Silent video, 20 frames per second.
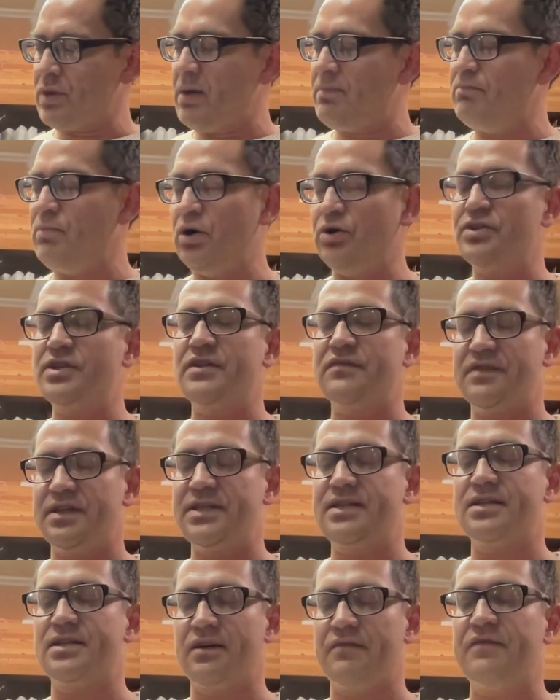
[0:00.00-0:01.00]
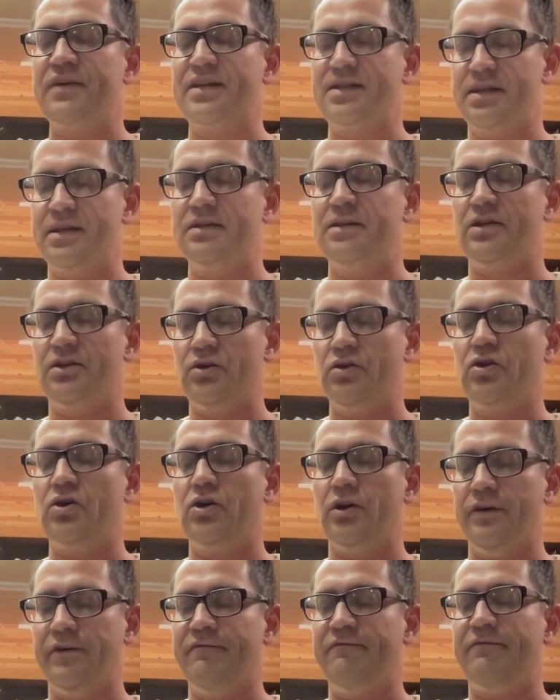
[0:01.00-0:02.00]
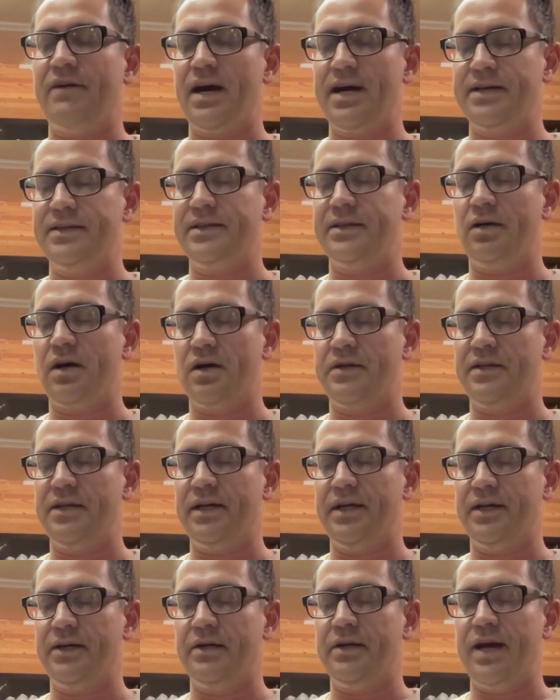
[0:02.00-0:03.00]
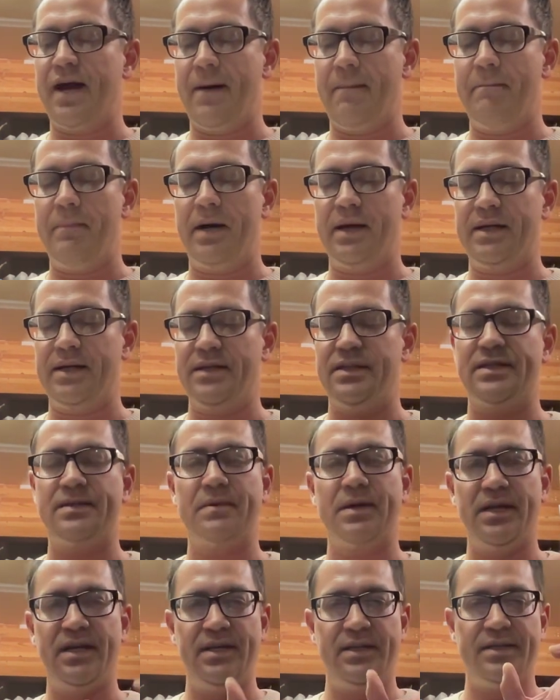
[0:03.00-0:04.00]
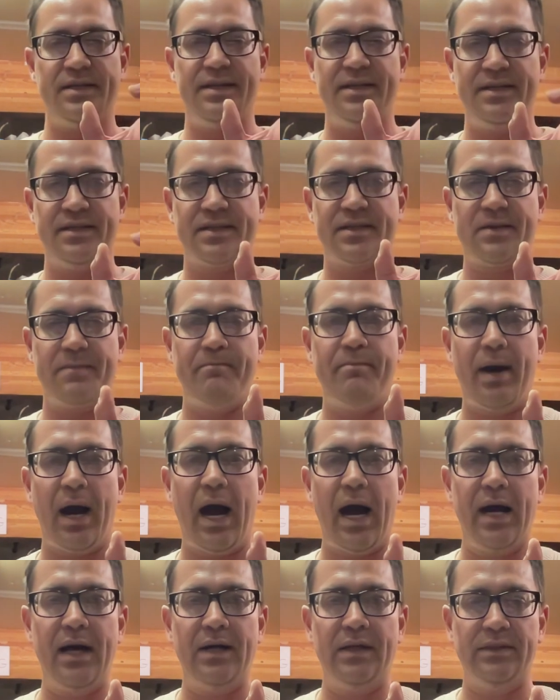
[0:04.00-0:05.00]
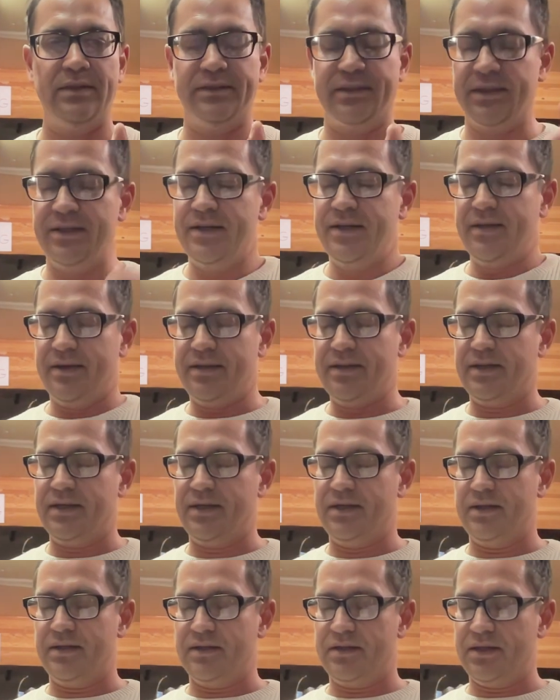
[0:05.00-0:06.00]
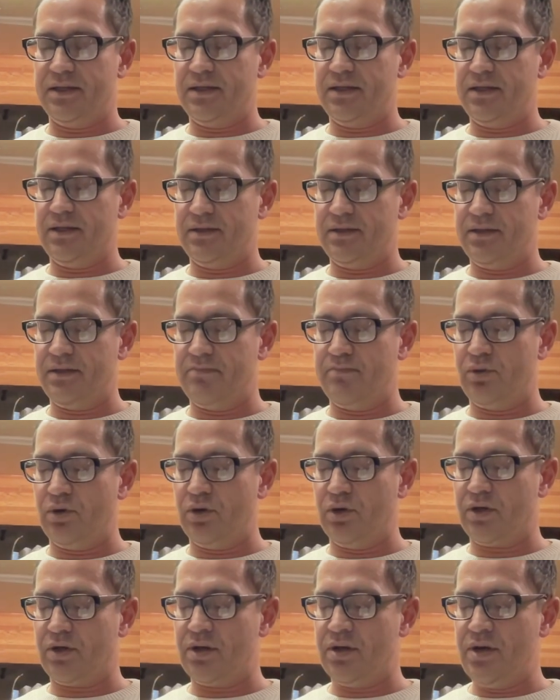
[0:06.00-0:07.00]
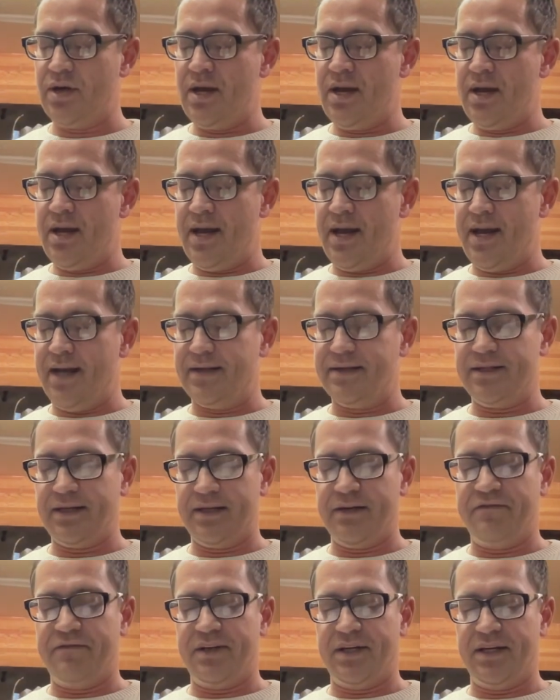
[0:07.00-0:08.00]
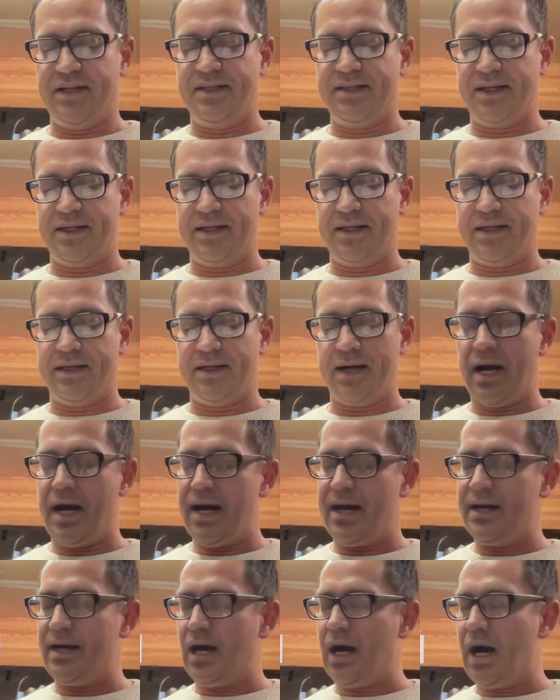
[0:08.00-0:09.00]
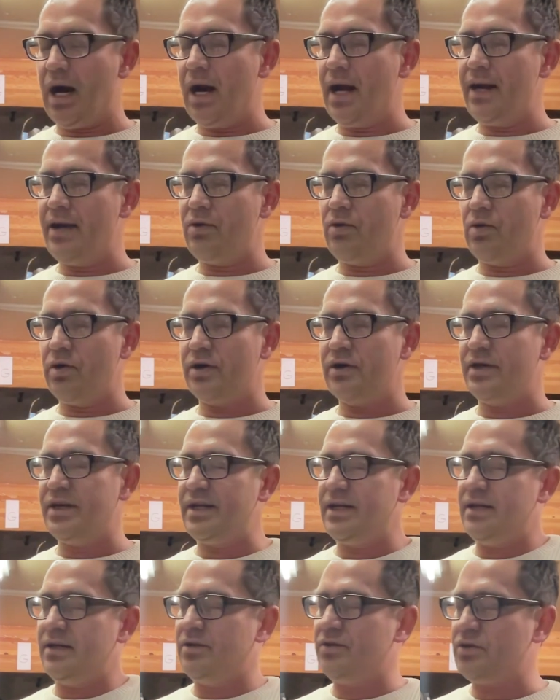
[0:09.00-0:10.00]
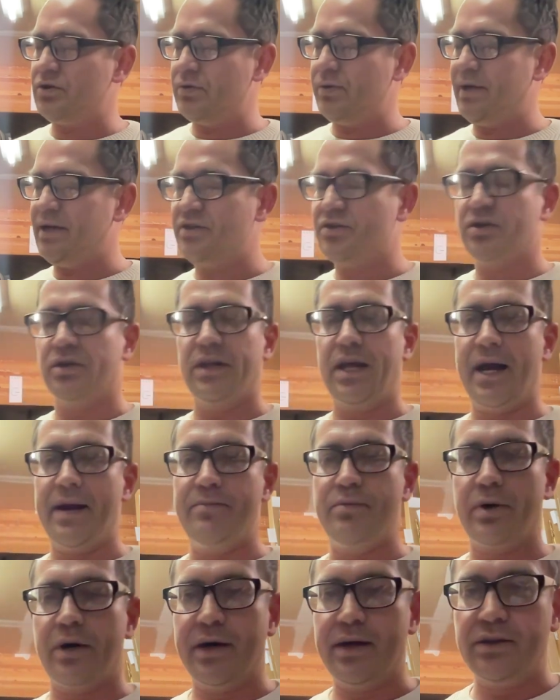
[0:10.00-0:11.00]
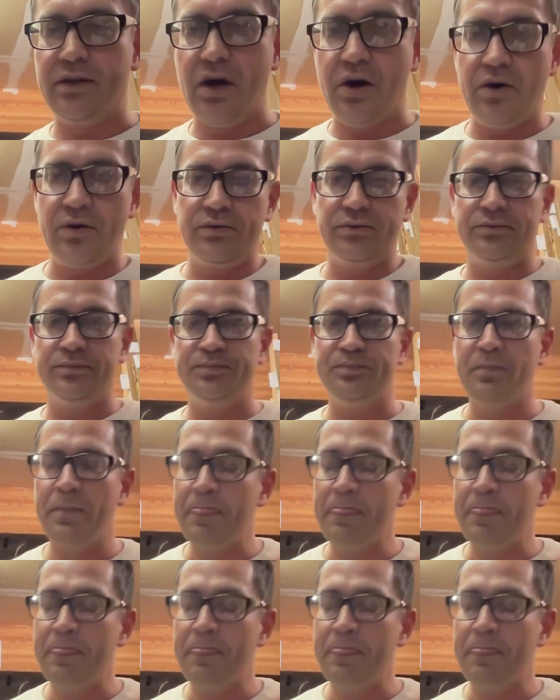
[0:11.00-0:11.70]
most of this stuff, I think that you could find it on the internet, but he's he, he's compiled the the the book, and if he did, I I ordered it through interlibrary loan.